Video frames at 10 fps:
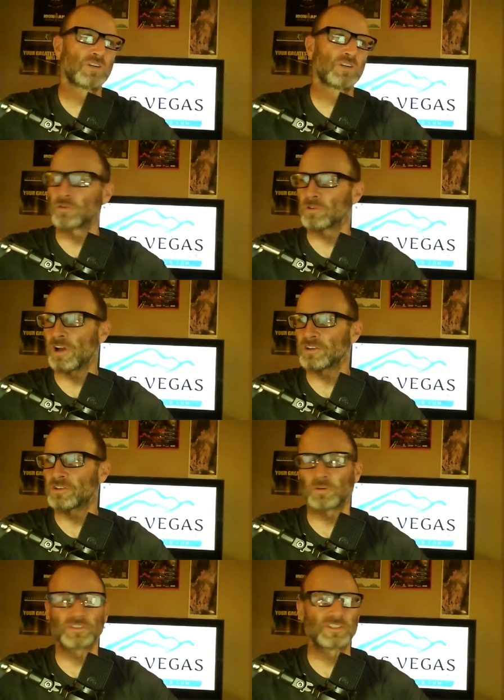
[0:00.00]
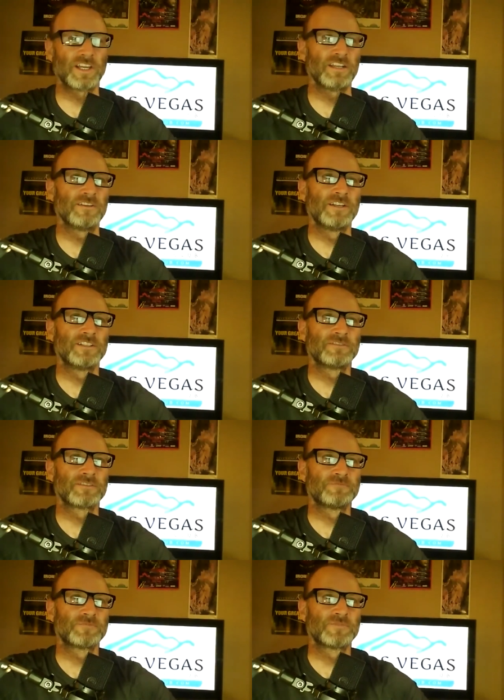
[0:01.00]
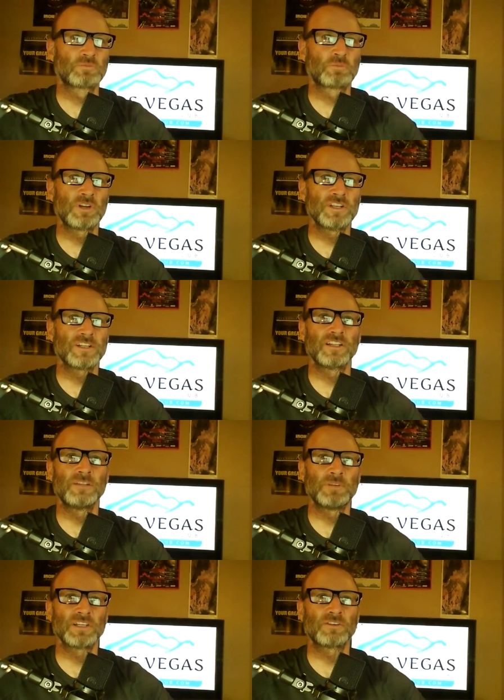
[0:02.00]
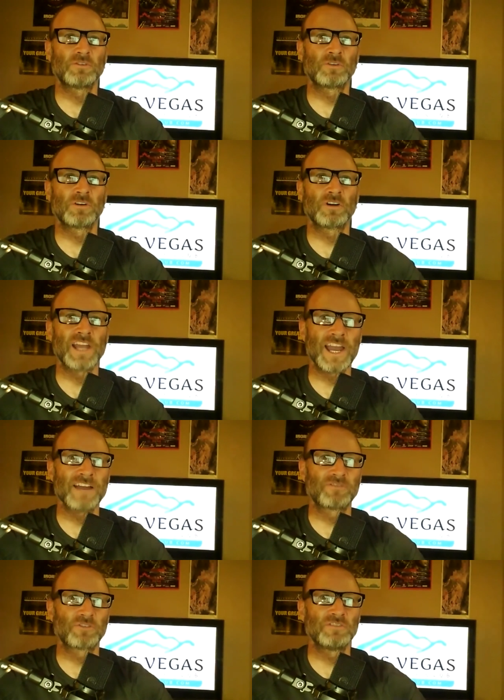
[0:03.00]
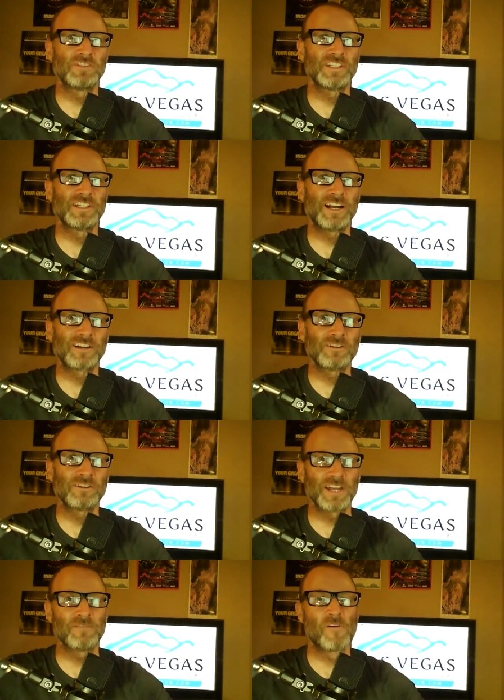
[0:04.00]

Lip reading: or long course then? Sprint, Olympic, or half, or even Ironman?